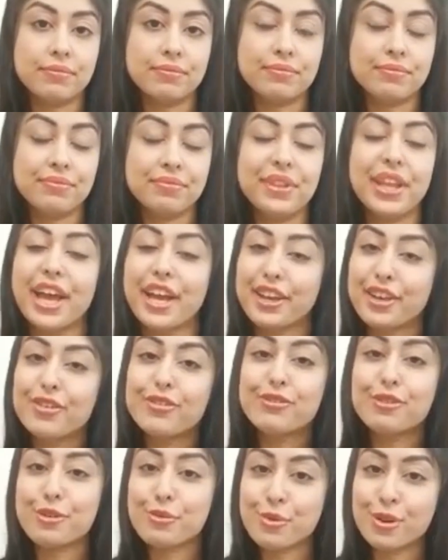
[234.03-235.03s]
Thank you for
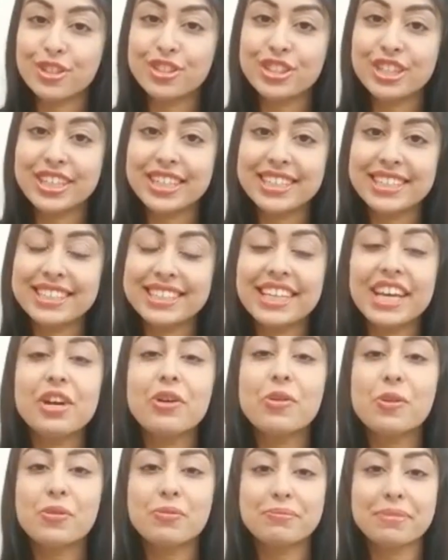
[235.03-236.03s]
watching. Stay home
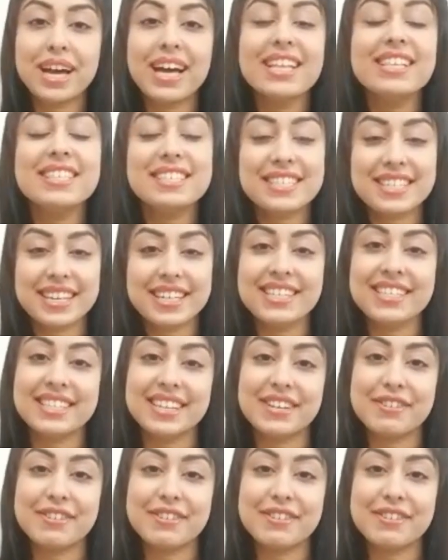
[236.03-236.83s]
and stay safe.